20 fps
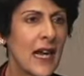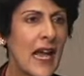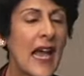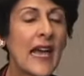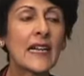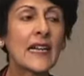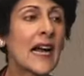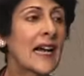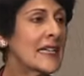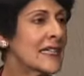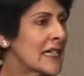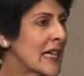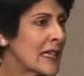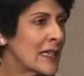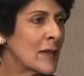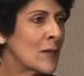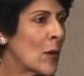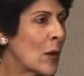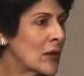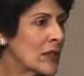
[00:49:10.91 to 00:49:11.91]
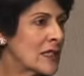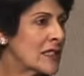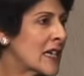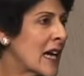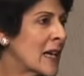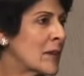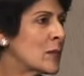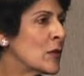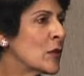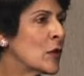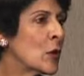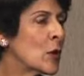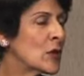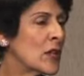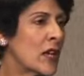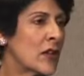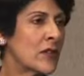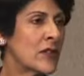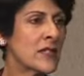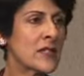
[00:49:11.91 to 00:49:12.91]
And I tell them all the time, you know,
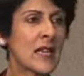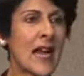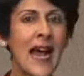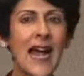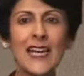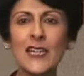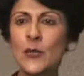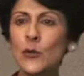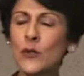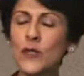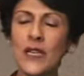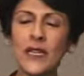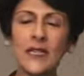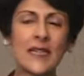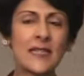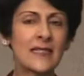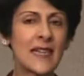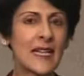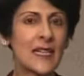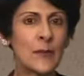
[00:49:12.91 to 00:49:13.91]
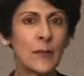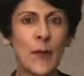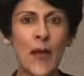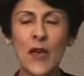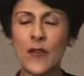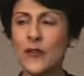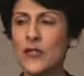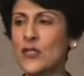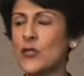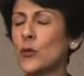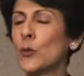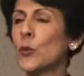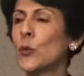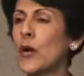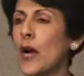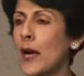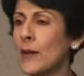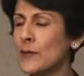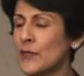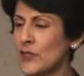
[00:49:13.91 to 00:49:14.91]
there is, I don't think there's any parent who
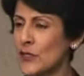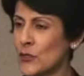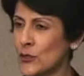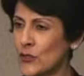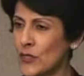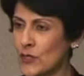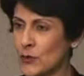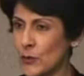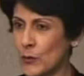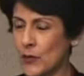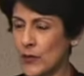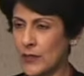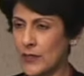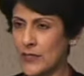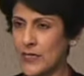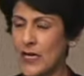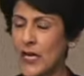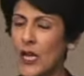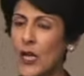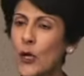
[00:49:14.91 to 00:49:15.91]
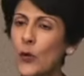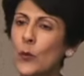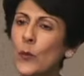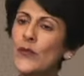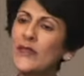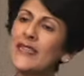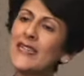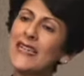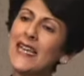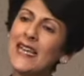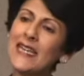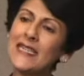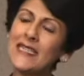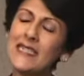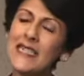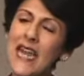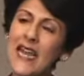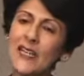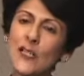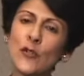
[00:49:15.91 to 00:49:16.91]
comes into this world with the
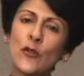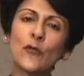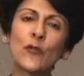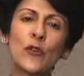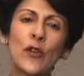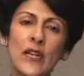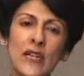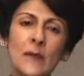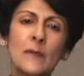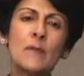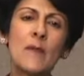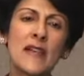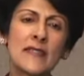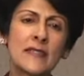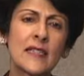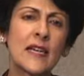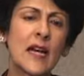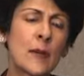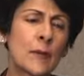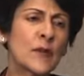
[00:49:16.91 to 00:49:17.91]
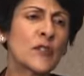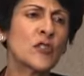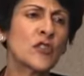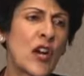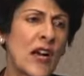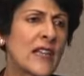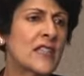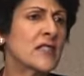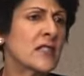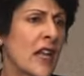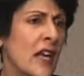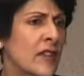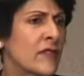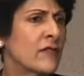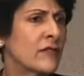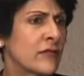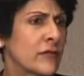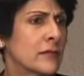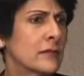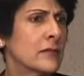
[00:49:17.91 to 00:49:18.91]
intent of really messing up a child's
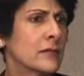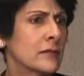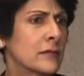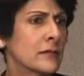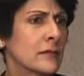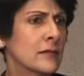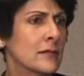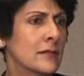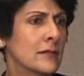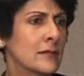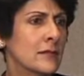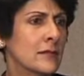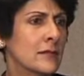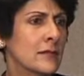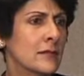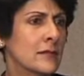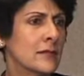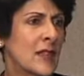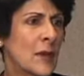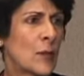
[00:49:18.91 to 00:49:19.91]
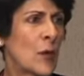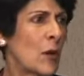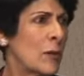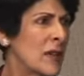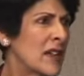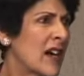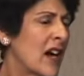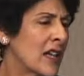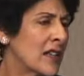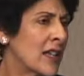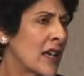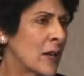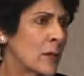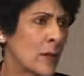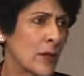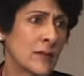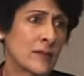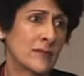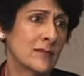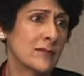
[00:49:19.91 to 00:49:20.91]
life. They probably are there,
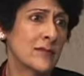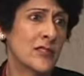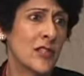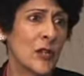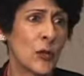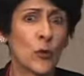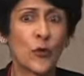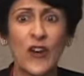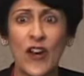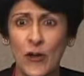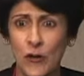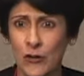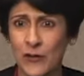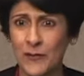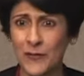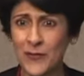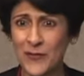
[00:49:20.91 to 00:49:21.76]
but, you know, rare.